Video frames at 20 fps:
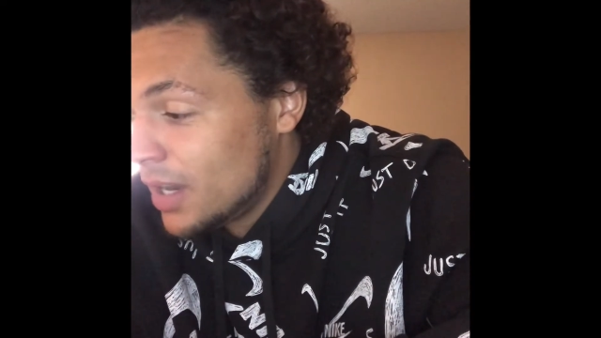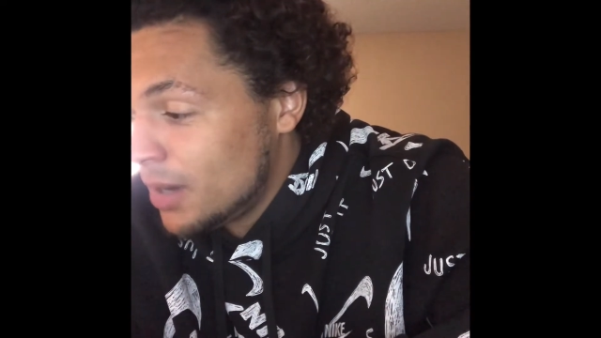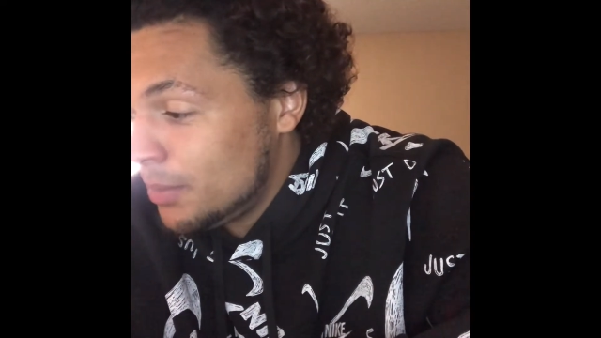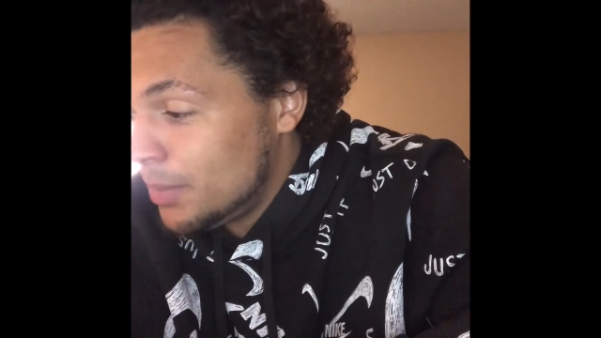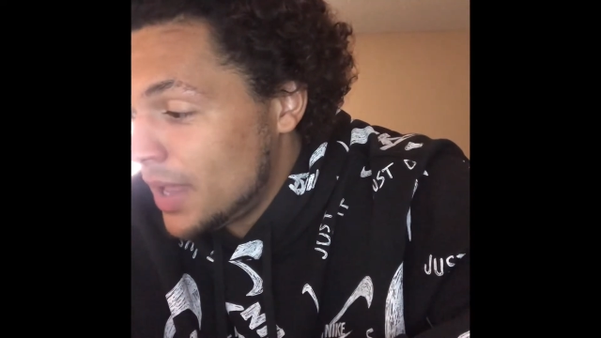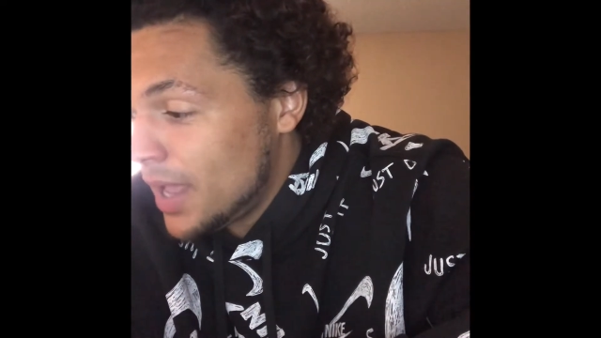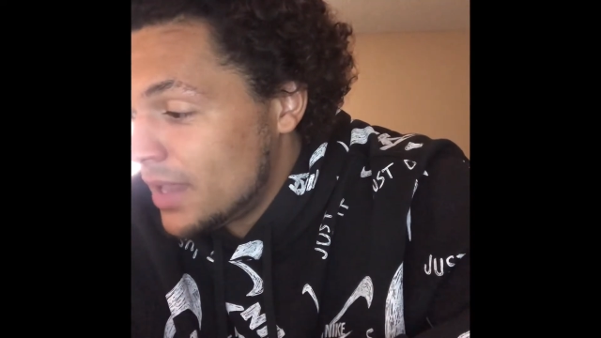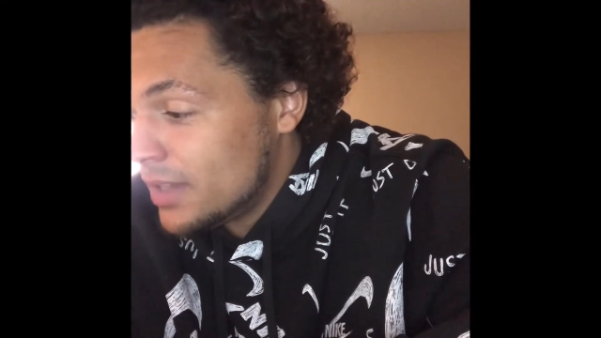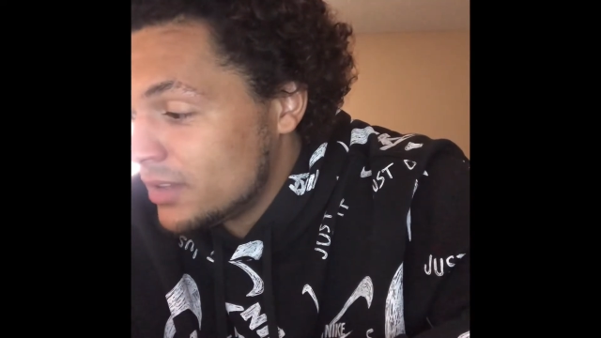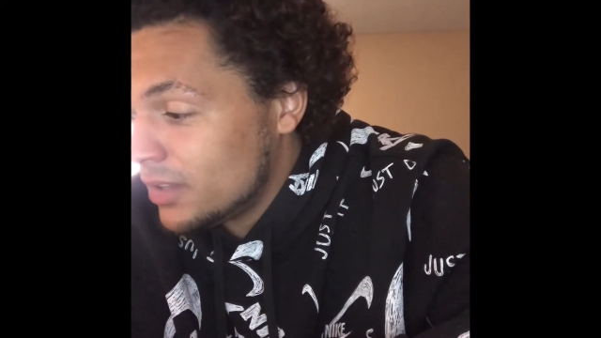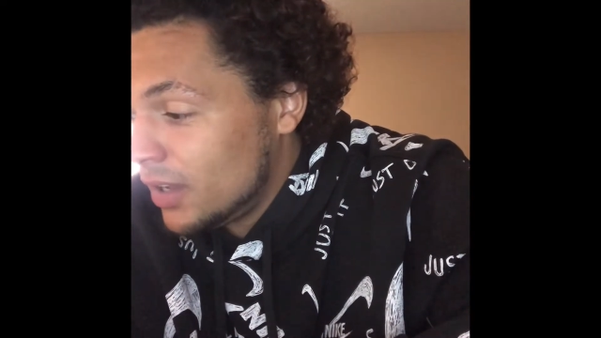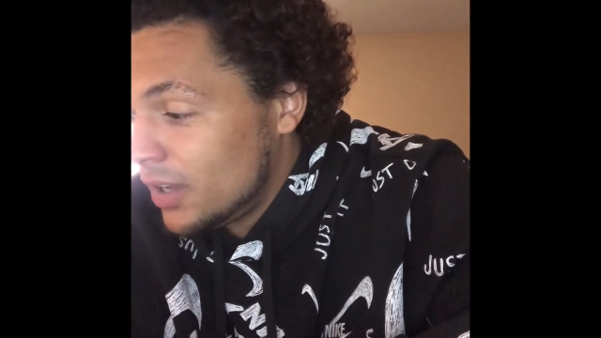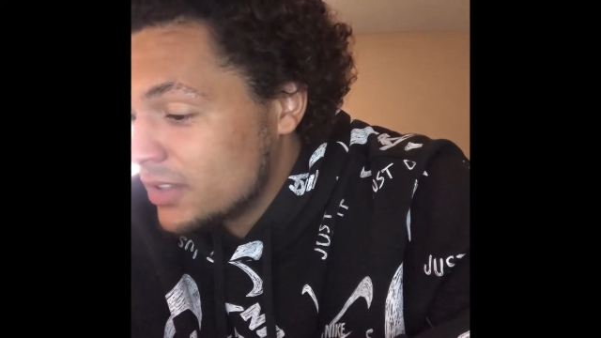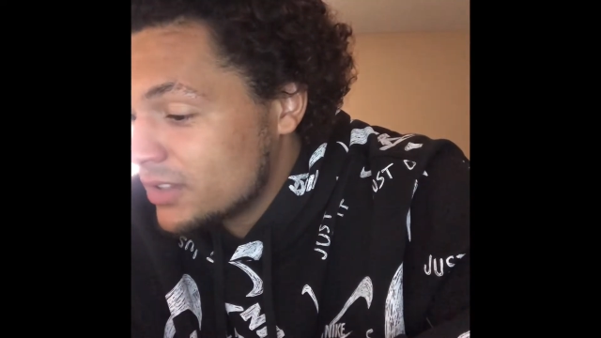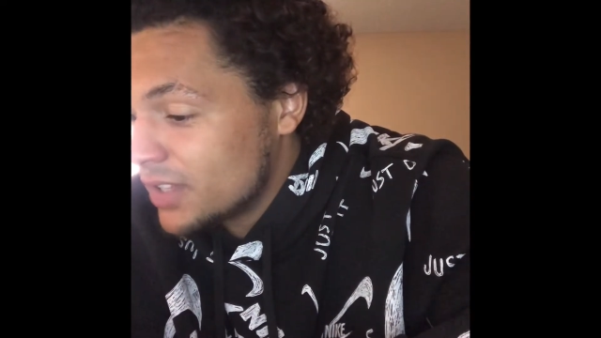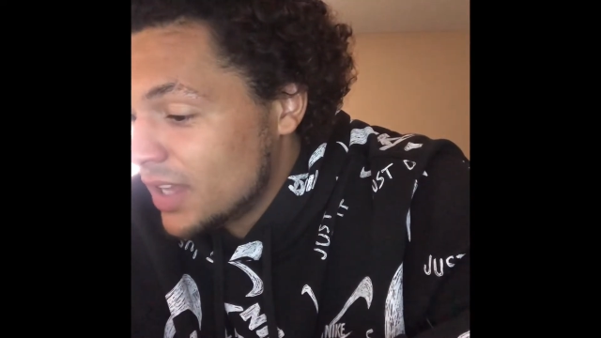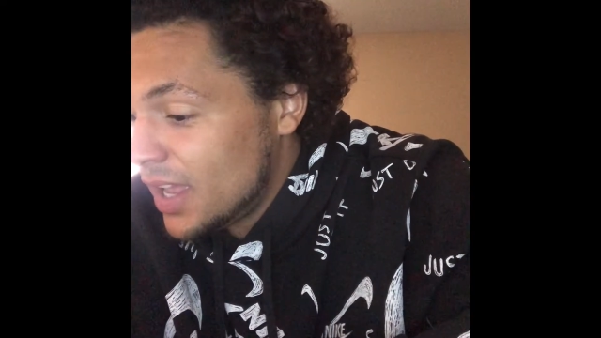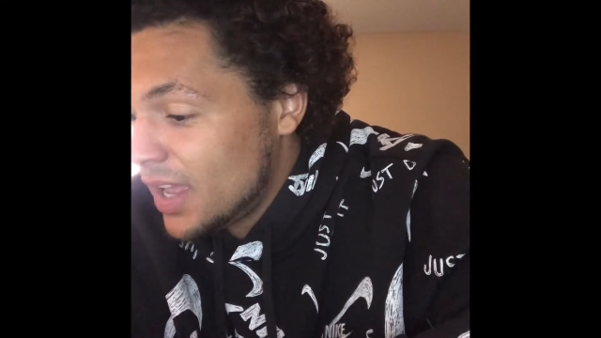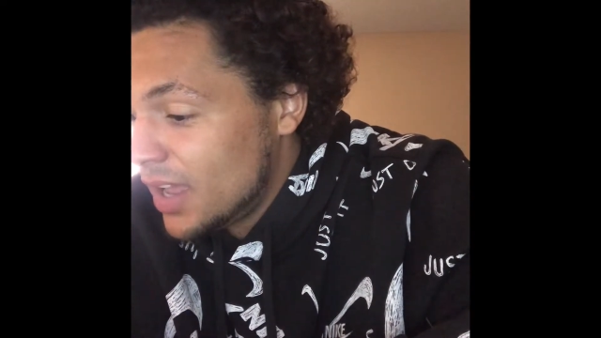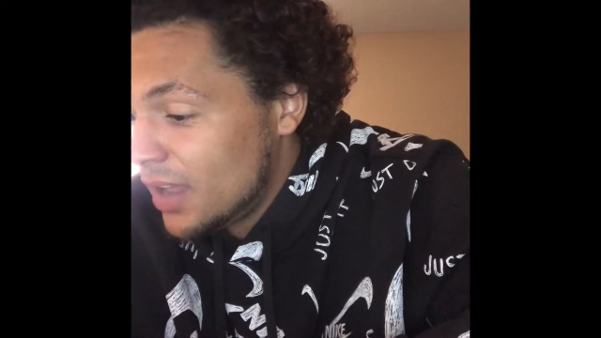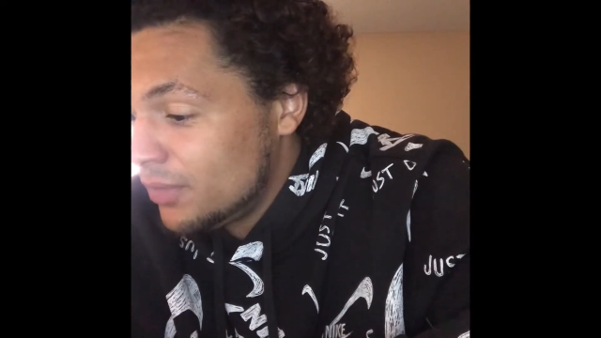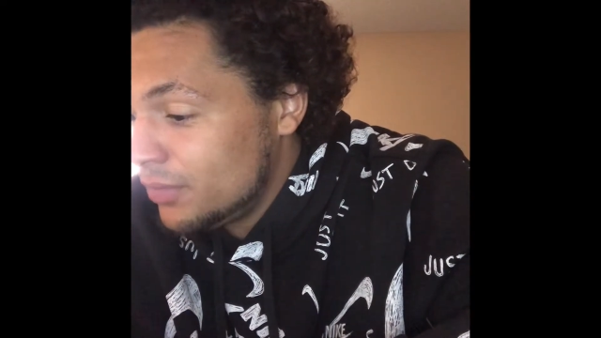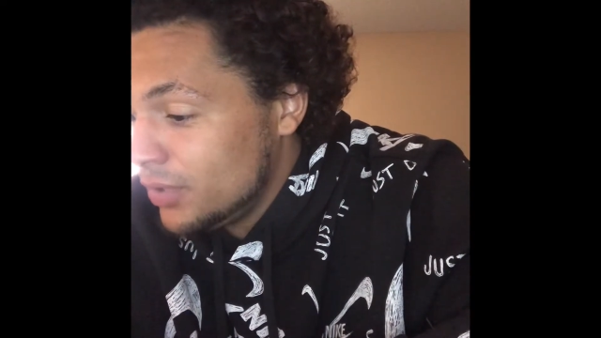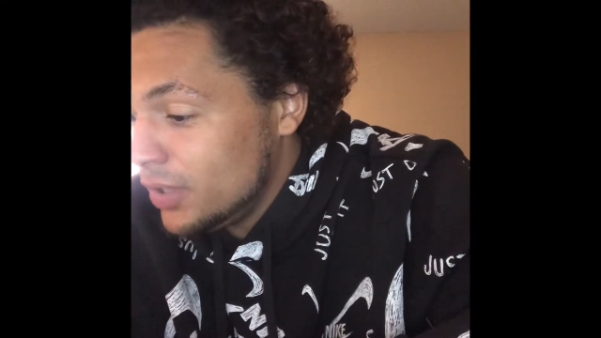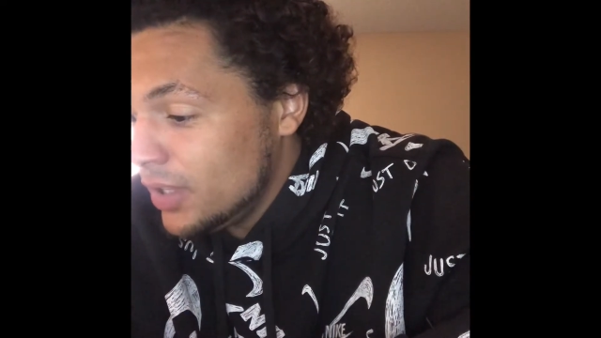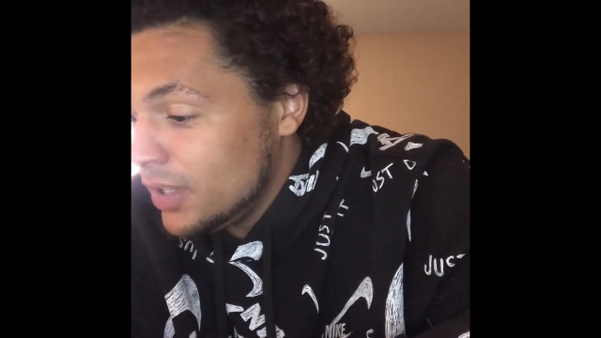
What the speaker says: a bad loss to have.